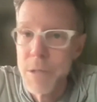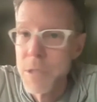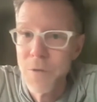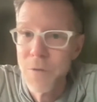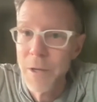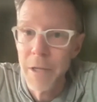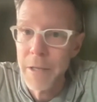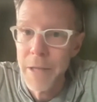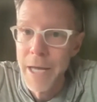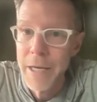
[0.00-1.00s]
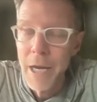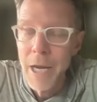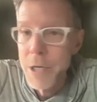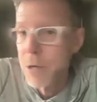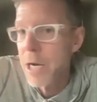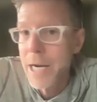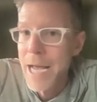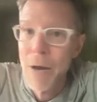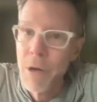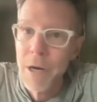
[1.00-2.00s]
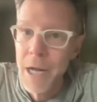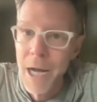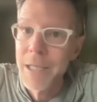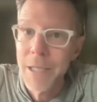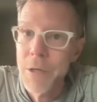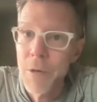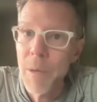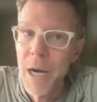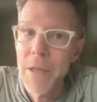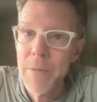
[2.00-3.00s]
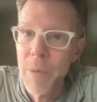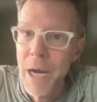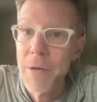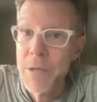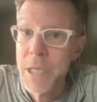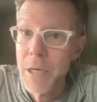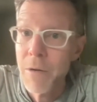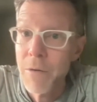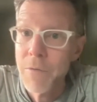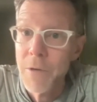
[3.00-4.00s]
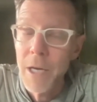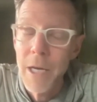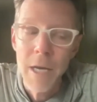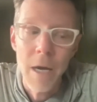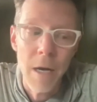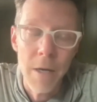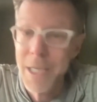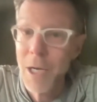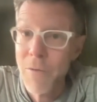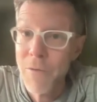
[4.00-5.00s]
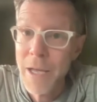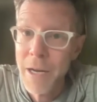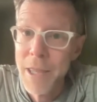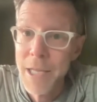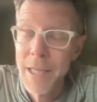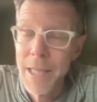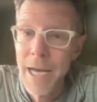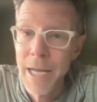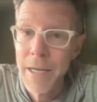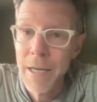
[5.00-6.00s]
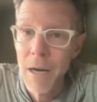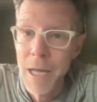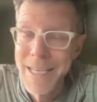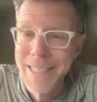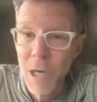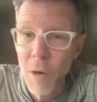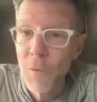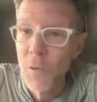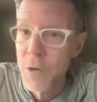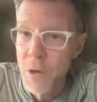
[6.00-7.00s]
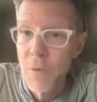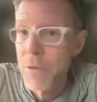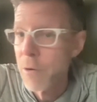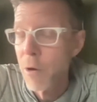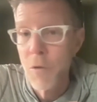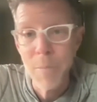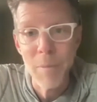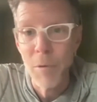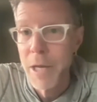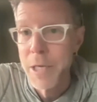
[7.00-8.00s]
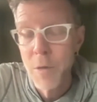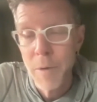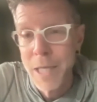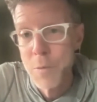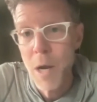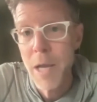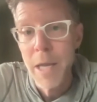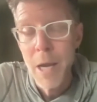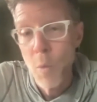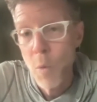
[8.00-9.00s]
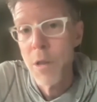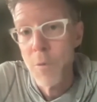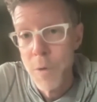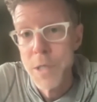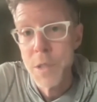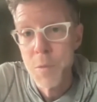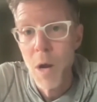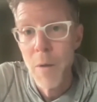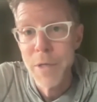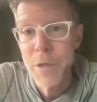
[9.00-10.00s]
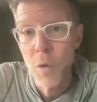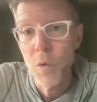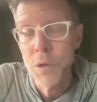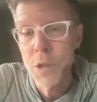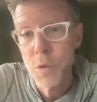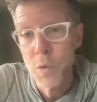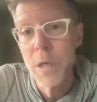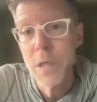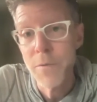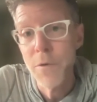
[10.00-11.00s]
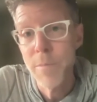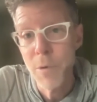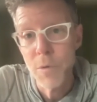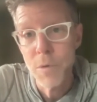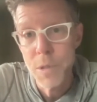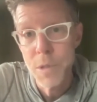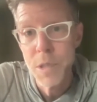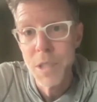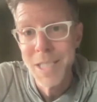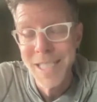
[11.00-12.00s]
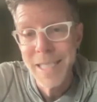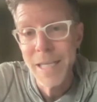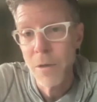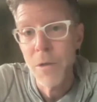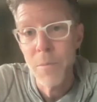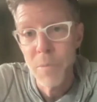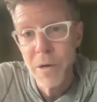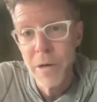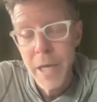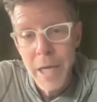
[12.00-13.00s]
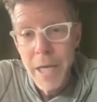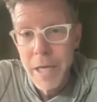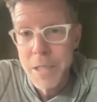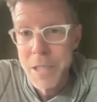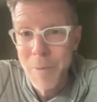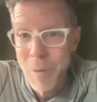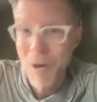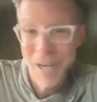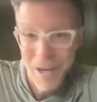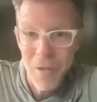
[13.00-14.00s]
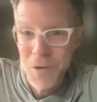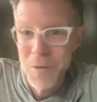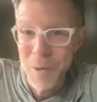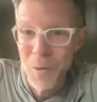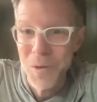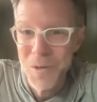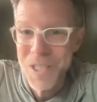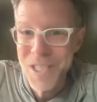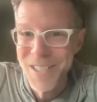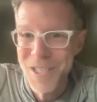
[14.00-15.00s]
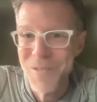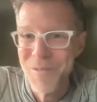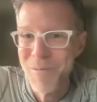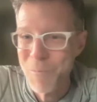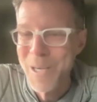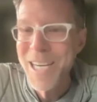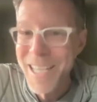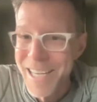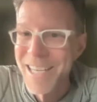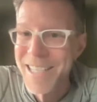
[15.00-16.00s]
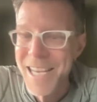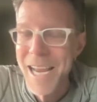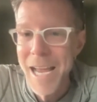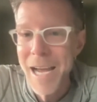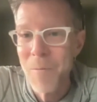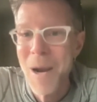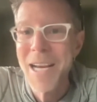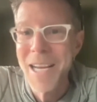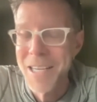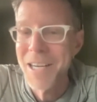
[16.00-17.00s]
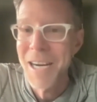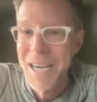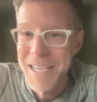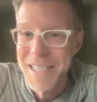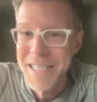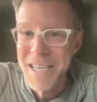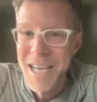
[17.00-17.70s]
is this feeling that you're kind of out on an island, you're by yourself. self. And I think that it's helpful to know that there are other people like you. And that's why one of the reasons why we told stories of new builders in such detail in the book is that we wanted other new builders to read it and say, hey, I recognize